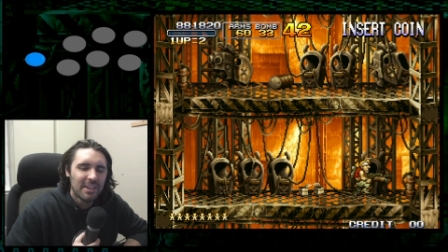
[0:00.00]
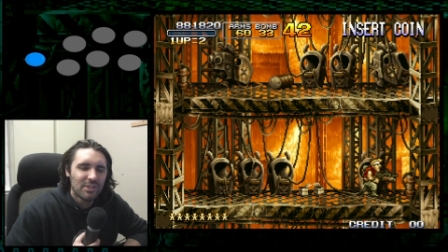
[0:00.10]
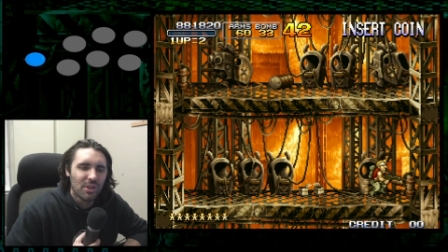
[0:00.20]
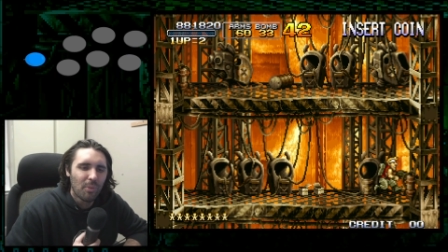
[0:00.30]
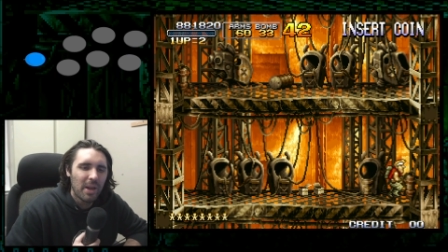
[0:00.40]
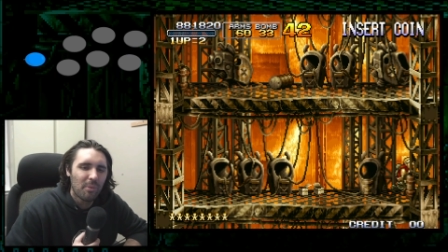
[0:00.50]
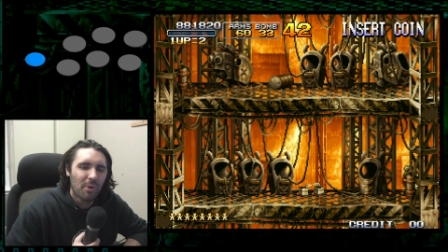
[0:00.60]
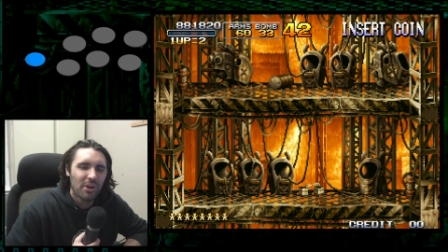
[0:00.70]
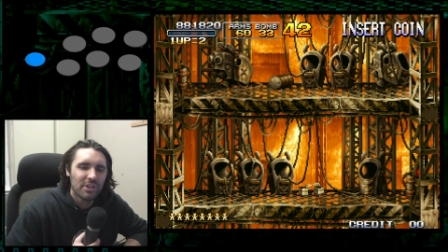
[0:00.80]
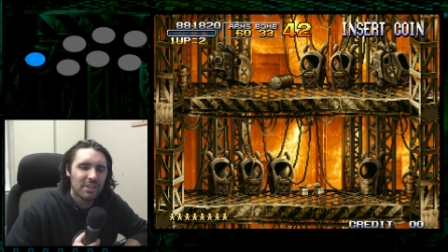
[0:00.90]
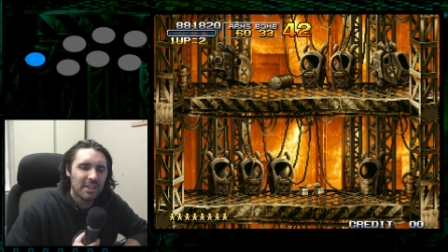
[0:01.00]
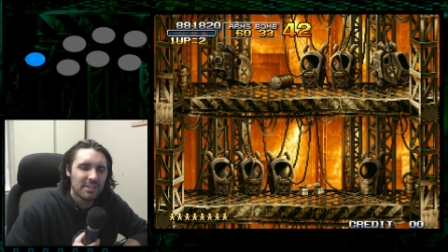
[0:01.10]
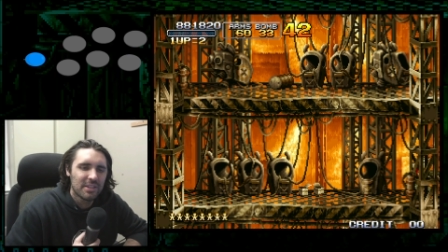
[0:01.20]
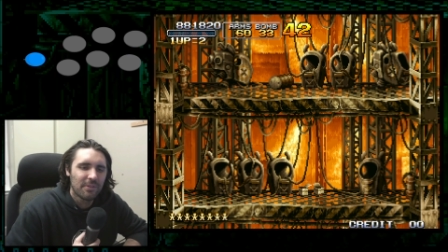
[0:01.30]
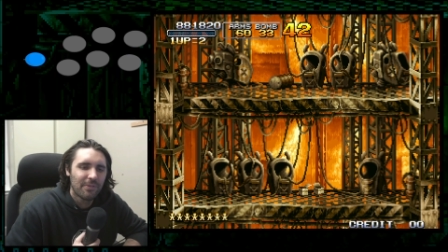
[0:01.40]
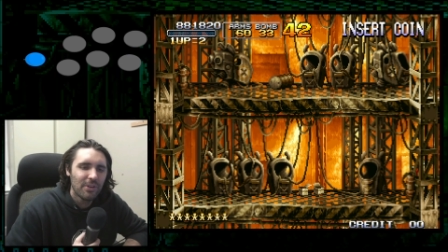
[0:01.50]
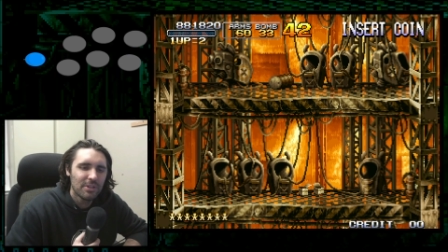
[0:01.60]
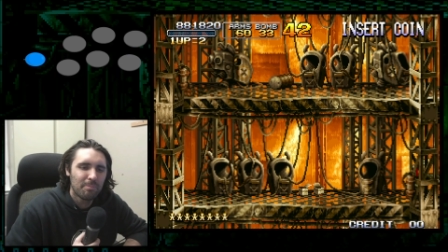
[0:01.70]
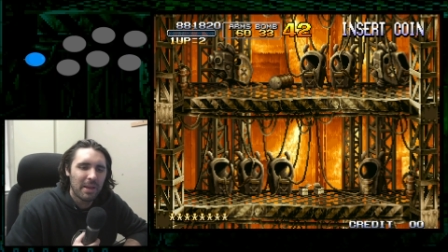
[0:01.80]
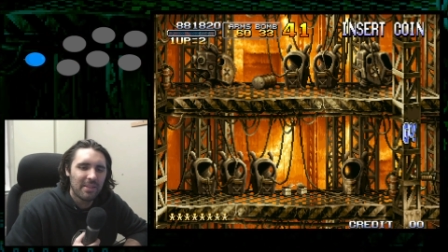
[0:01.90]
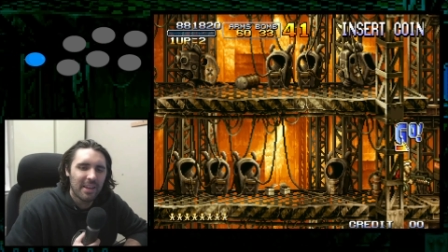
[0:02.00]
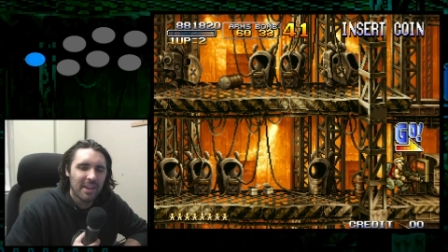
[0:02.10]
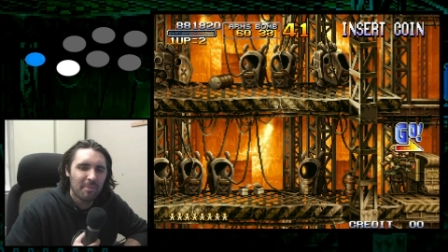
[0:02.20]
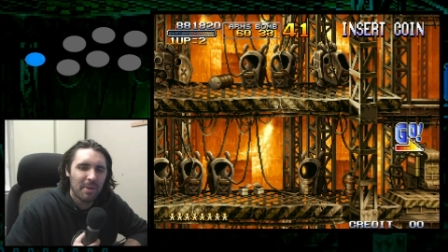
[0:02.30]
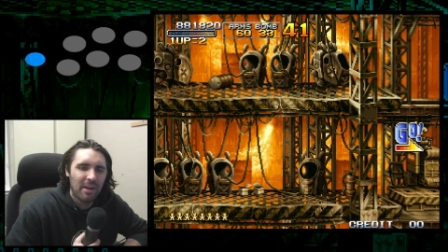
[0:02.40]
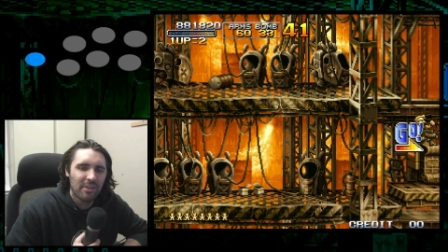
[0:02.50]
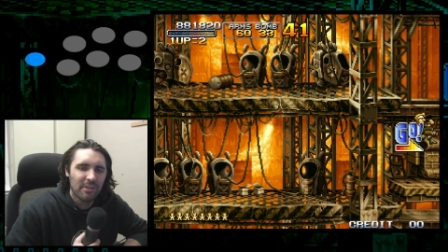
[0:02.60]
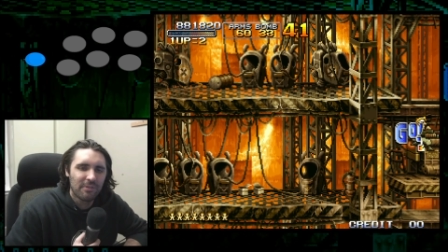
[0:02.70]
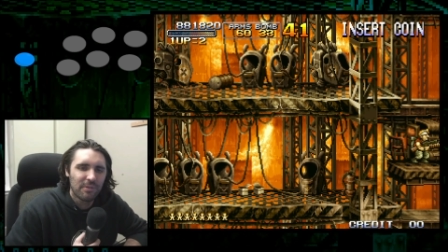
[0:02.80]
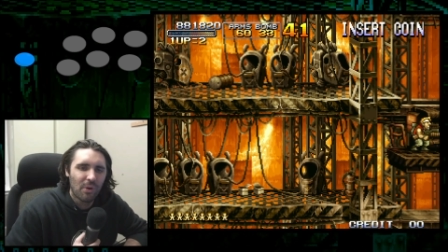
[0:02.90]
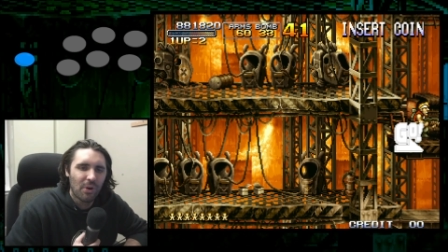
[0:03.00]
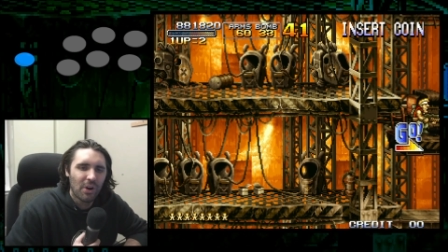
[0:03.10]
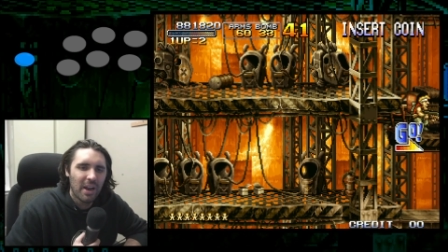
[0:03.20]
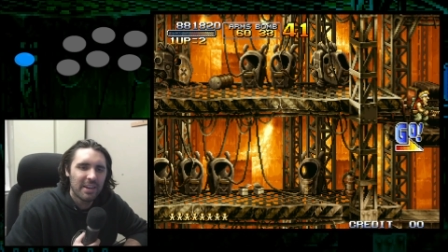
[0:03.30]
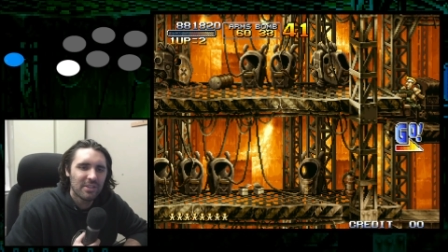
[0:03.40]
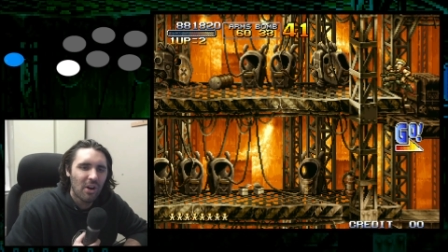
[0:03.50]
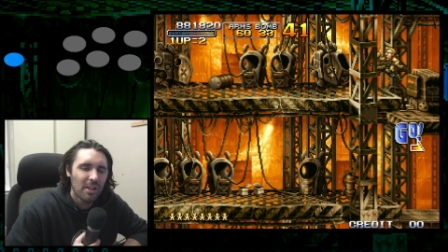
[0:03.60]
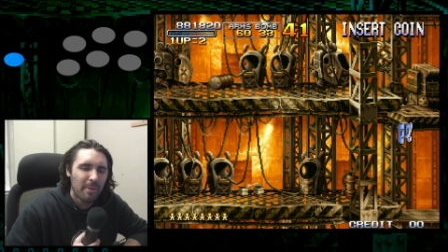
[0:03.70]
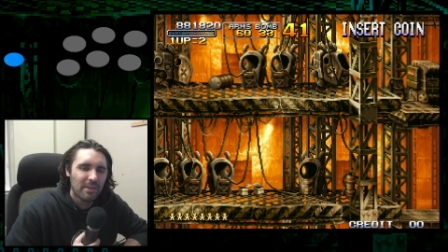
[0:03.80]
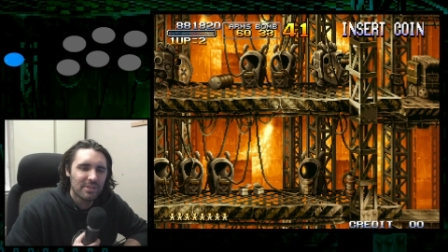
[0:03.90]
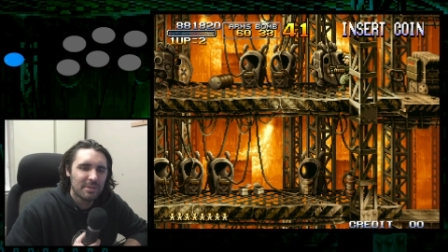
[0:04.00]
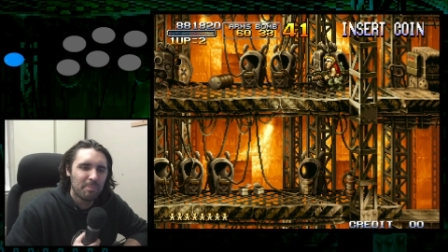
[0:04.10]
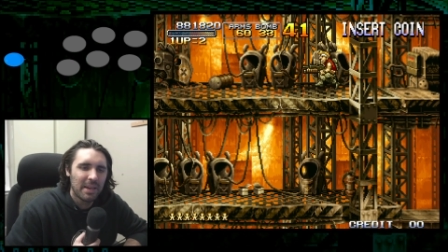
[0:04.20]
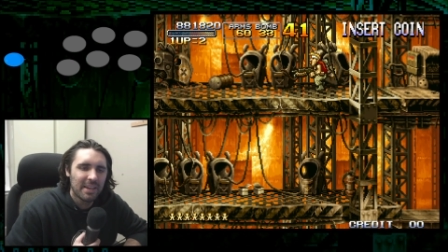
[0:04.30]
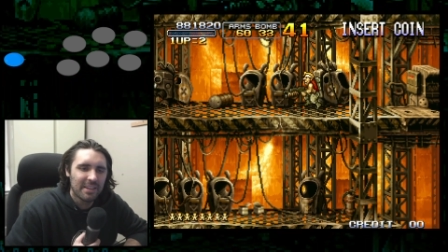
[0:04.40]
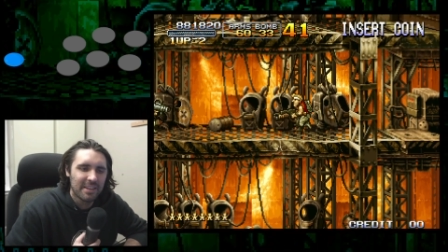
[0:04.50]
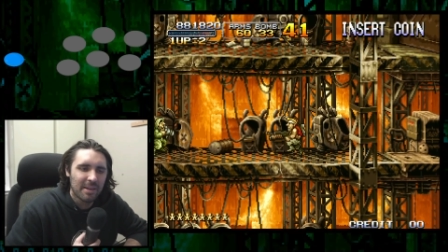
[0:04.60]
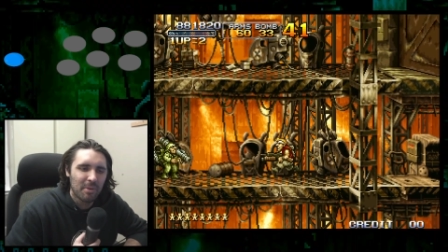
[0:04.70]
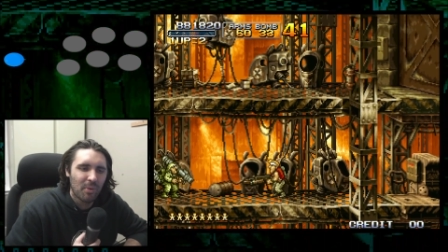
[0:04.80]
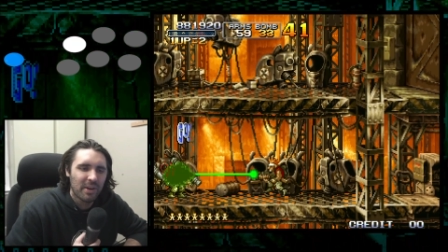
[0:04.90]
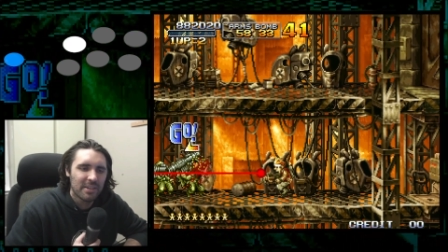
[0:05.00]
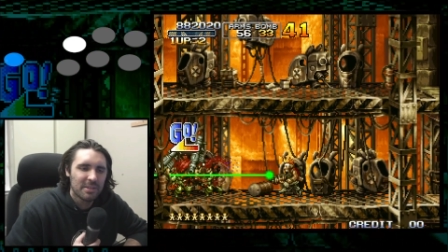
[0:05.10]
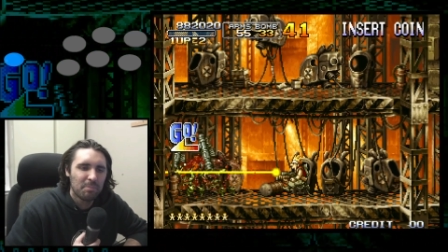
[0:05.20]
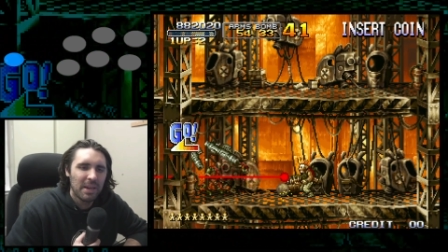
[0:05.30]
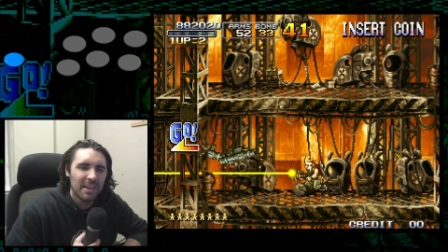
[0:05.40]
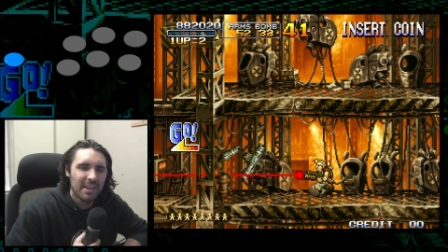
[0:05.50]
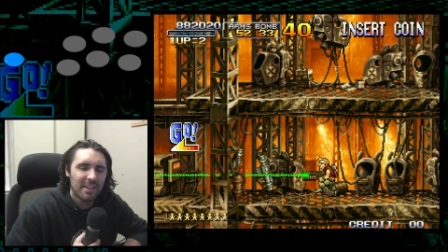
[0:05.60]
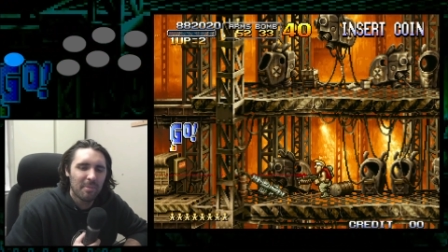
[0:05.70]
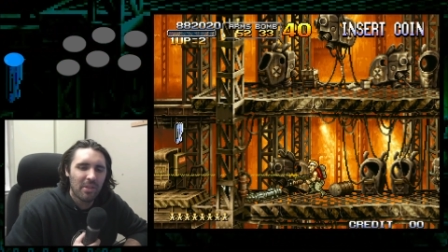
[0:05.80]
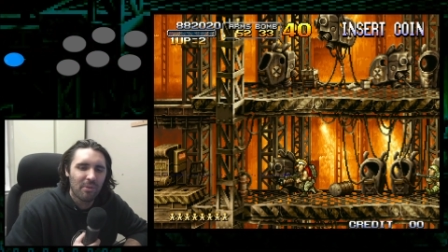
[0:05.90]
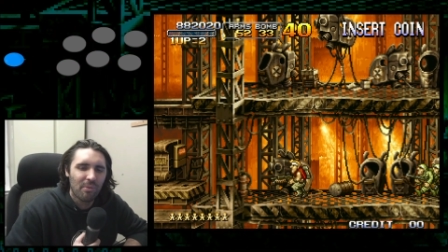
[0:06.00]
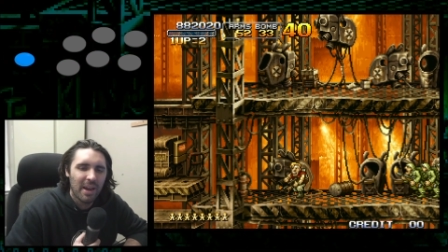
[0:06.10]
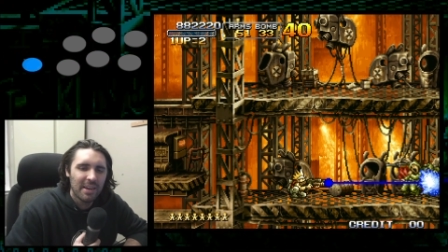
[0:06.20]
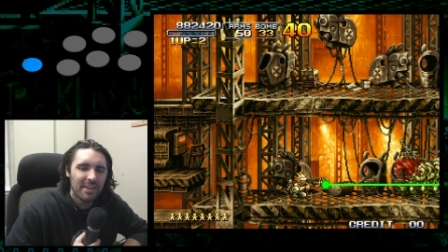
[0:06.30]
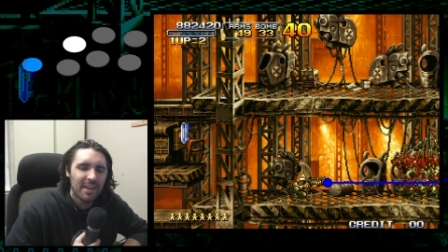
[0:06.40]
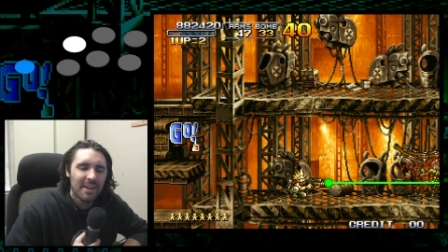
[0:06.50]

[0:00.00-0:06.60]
So the way it works is the first bit, they come down on the floor, and it's all about speed killing them. You want to speed kill them on the right,